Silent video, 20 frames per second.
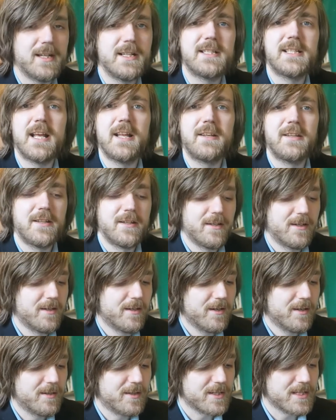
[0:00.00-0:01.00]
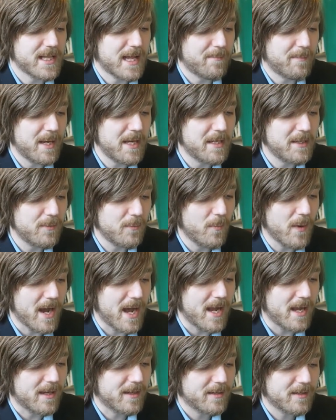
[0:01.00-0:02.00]
And he said, Does that make you
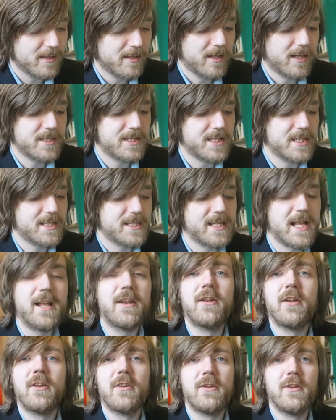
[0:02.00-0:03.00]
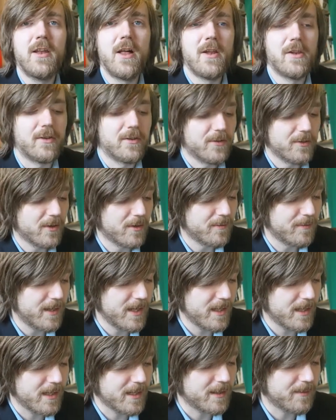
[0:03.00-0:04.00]
wet? And she said, lol, not
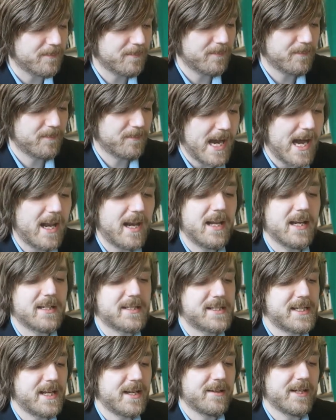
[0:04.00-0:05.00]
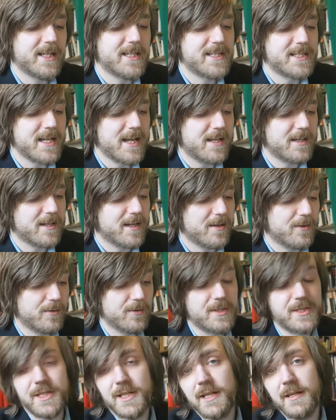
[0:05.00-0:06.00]
really. Uh, Alex here, he said, uh,
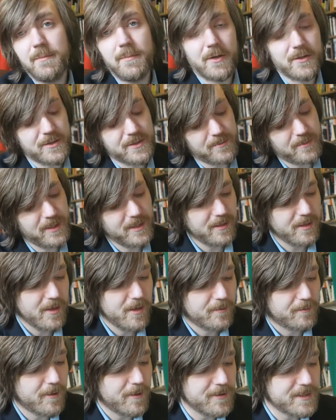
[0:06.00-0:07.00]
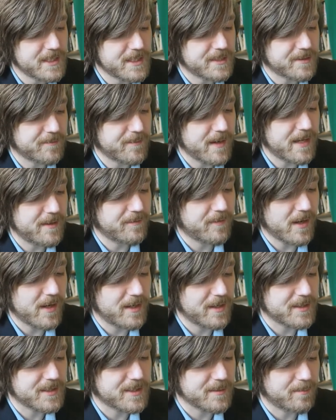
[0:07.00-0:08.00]
or she, possibly. Roses are red,
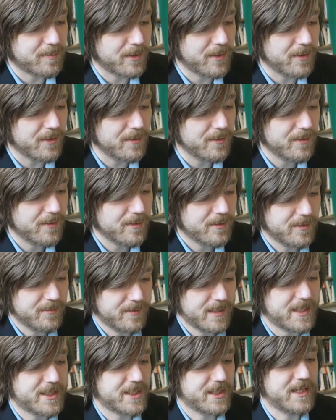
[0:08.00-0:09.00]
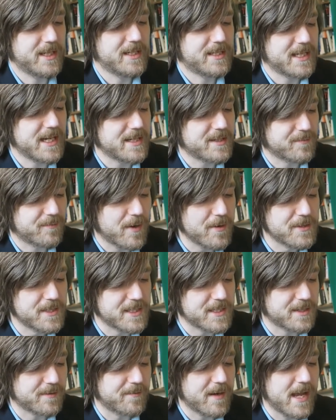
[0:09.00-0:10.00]
violets are blue. Actually, it says,
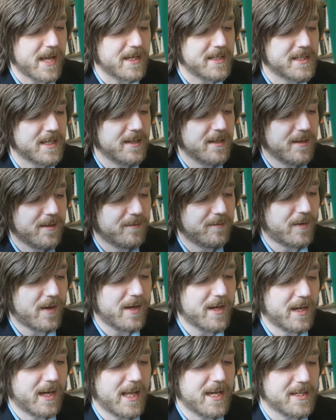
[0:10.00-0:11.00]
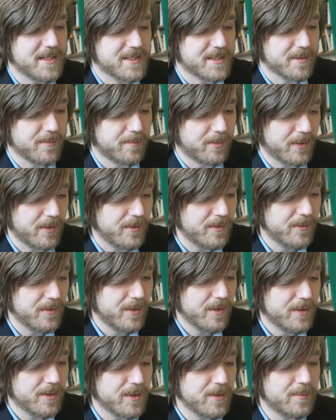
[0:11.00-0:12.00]
roses are red, violets are blue.
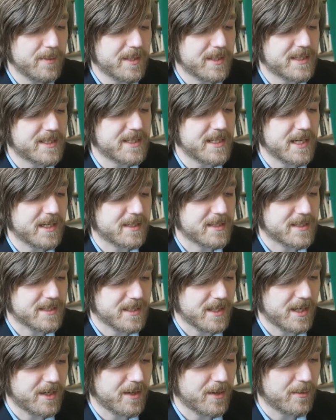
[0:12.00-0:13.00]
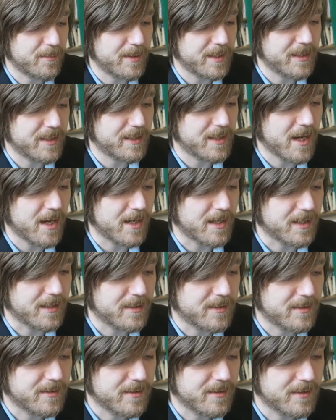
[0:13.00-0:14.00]
You be the six, and I'll be the
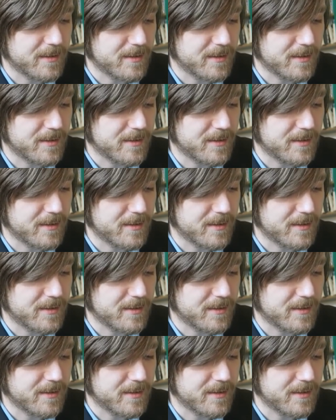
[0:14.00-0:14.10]
nine.